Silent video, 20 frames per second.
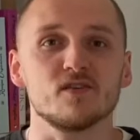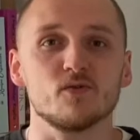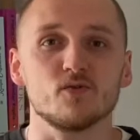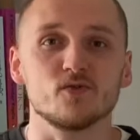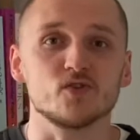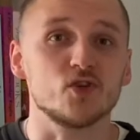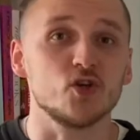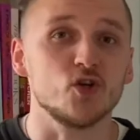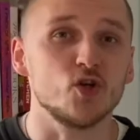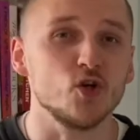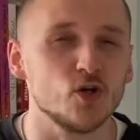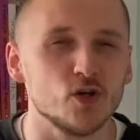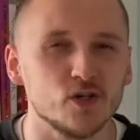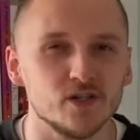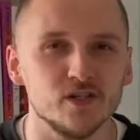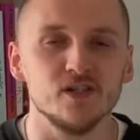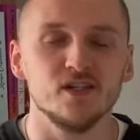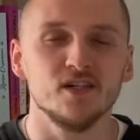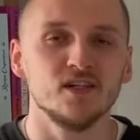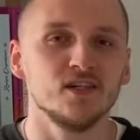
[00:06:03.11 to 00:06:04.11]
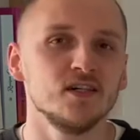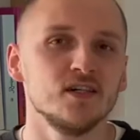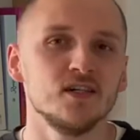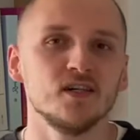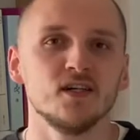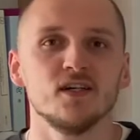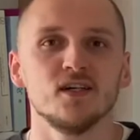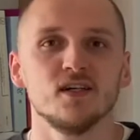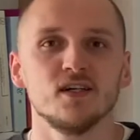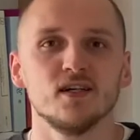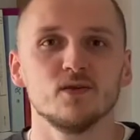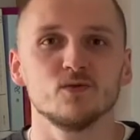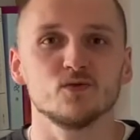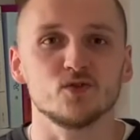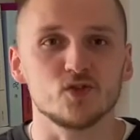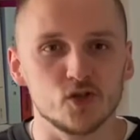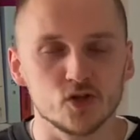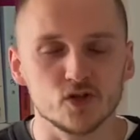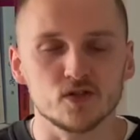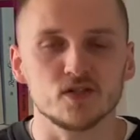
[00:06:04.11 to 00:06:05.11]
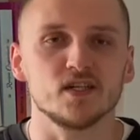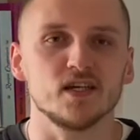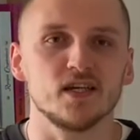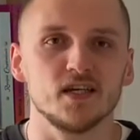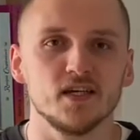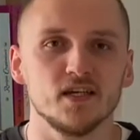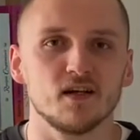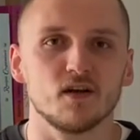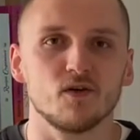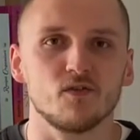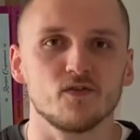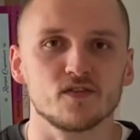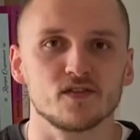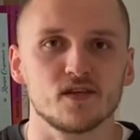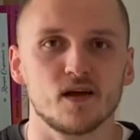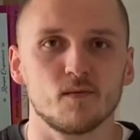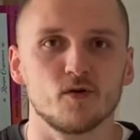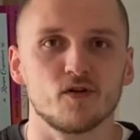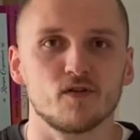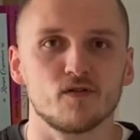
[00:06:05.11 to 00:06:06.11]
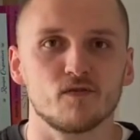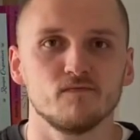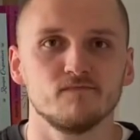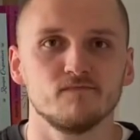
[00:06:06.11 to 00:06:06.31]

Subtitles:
it was good. It was good to heal on the Sabbath.